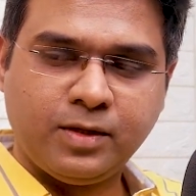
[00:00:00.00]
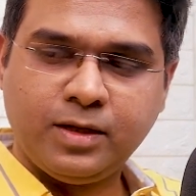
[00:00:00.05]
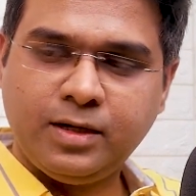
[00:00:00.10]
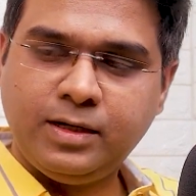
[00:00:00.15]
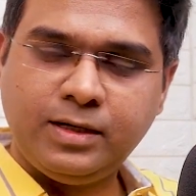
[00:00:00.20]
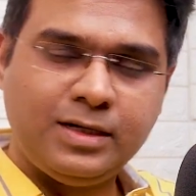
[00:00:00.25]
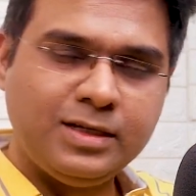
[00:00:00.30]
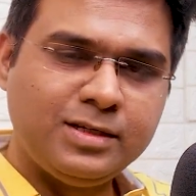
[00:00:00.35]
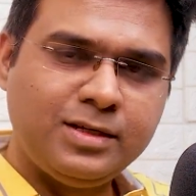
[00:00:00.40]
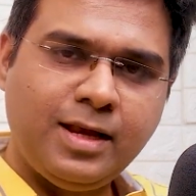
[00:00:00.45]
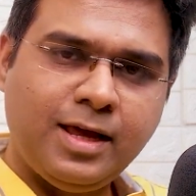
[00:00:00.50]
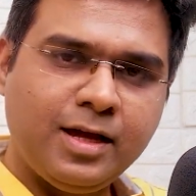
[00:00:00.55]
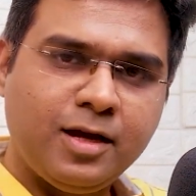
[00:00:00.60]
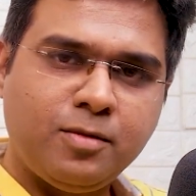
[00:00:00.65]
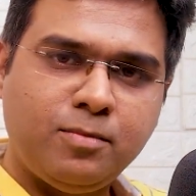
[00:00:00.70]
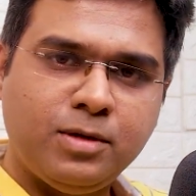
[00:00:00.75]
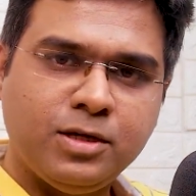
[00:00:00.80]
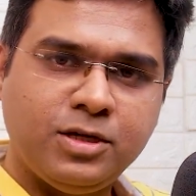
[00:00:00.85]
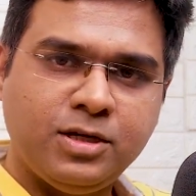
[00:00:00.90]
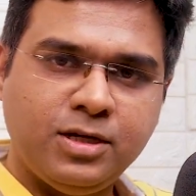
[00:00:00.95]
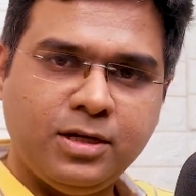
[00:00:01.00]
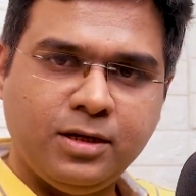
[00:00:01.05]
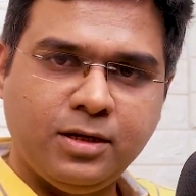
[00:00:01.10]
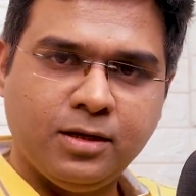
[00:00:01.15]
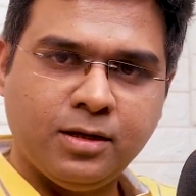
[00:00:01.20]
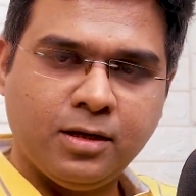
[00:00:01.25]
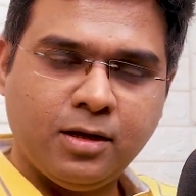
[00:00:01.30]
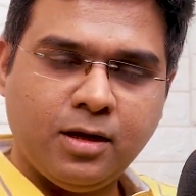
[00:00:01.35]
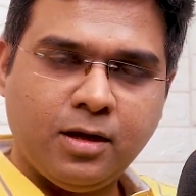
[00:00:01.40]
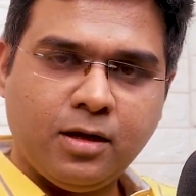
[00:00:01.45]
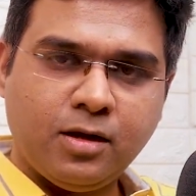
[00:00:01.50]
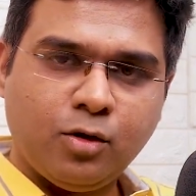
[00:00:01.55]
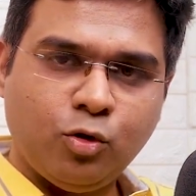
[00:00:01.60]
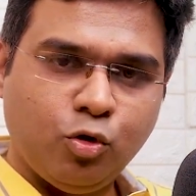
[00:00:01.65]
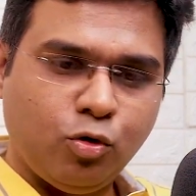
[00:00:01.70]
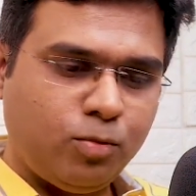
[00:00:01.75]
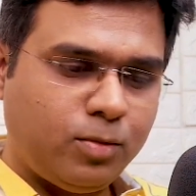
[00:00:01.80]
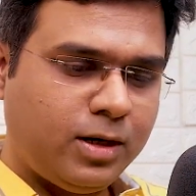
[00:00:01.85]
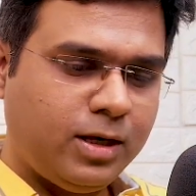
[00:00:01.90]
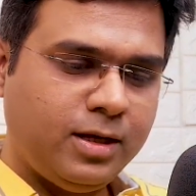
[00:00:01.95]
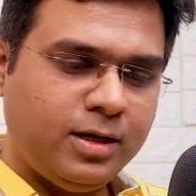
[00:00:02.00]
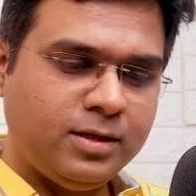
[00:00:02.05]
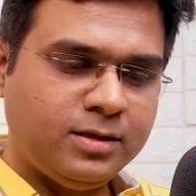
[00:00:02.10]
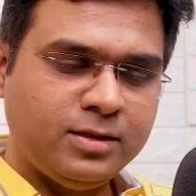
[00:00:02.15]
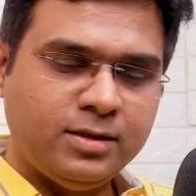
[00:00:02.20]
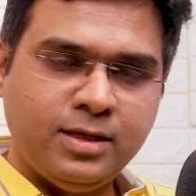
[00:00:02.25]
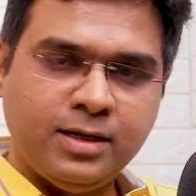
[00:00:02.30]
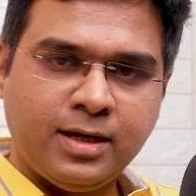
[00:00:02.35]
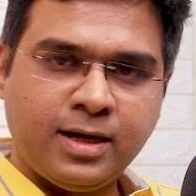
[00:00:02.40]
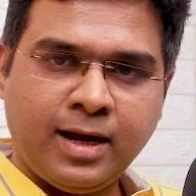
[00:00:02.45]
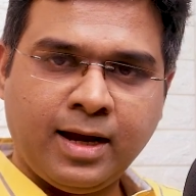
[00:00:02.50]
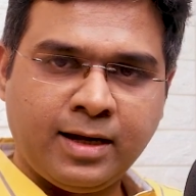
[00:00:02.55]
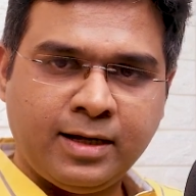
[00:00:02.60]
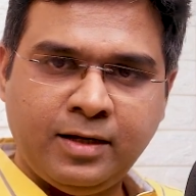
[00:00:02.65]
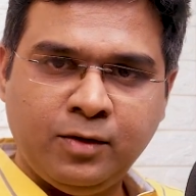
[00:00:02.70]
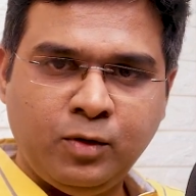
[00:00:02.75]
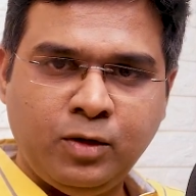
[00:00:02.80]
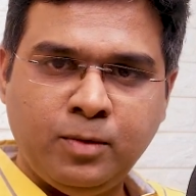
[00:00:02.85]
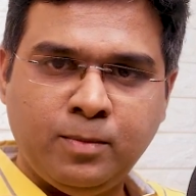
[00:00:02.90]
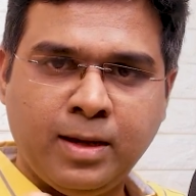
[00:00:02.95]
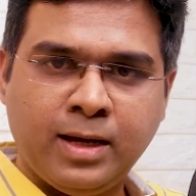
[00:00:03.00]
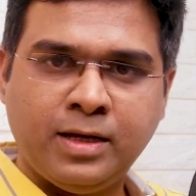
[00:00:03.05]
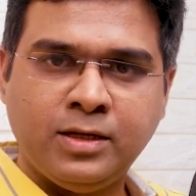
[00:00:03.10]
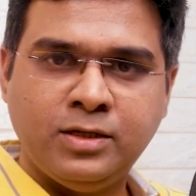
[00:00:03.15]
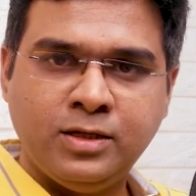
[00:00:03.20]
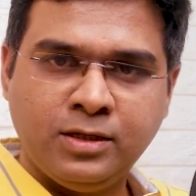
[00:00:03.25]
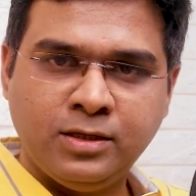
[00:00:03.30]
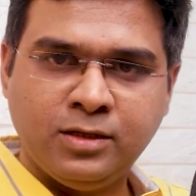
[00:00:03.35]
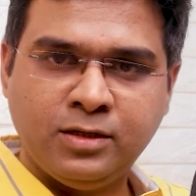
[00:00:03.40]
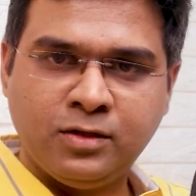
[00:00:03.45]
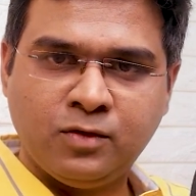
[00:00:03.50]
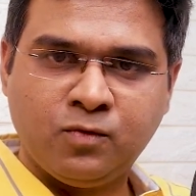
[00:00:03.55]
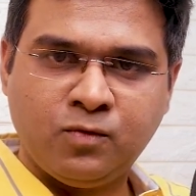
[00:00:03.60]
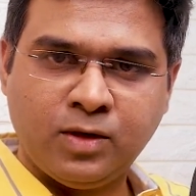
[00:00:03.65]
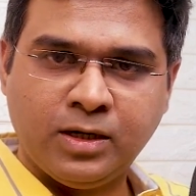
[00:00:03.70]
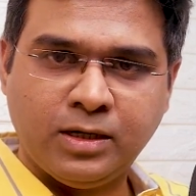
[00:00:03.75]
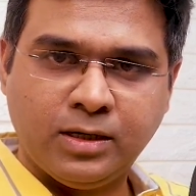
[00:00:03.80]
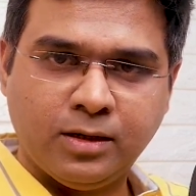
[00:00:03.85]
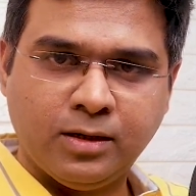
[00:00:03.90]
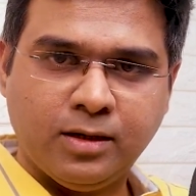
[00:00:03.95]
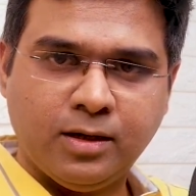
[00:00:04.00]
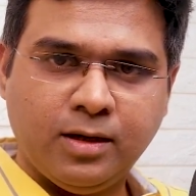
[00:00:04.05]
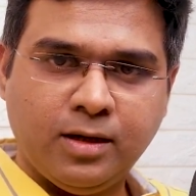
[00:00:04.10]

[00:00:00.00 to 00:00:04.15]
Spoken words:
It is like a machine. Nobody is there actively managing this fund.